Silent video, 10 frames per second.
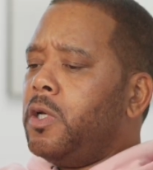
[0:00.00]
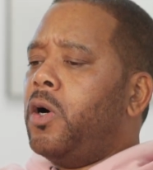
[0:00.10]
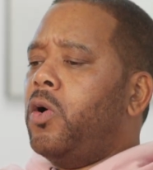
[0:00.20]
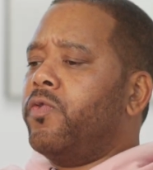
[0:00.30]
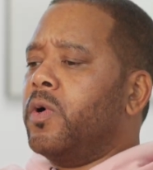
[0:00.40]

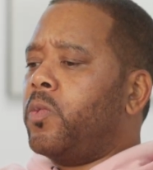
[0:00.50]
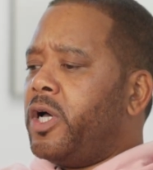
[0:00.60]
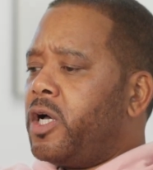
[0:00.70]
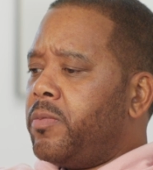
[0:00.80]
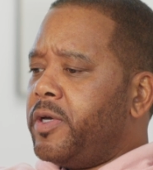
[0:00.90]

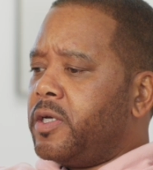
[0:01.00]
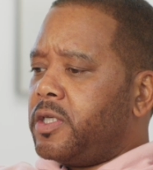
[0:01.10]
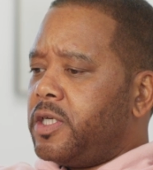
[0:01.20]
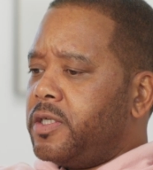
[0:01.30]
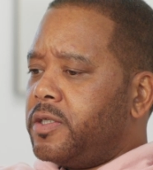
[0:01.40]

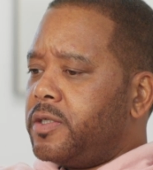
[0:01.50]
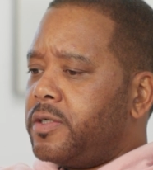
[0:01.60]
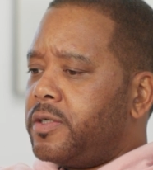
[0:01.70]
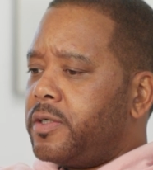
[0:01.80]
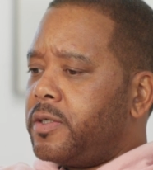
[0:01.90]
overwhelmingly,
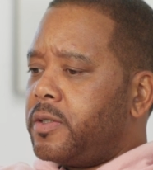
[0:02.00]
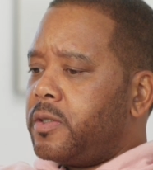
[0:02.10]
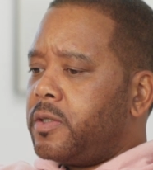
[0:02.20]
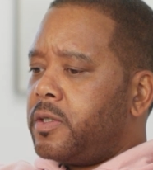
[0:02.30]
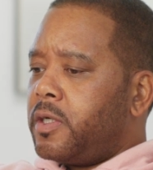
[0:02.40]

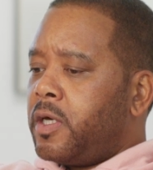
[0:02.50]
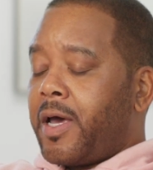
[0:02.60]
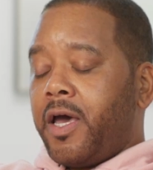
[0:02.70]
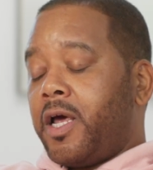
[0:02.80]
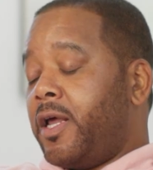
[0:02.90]
and I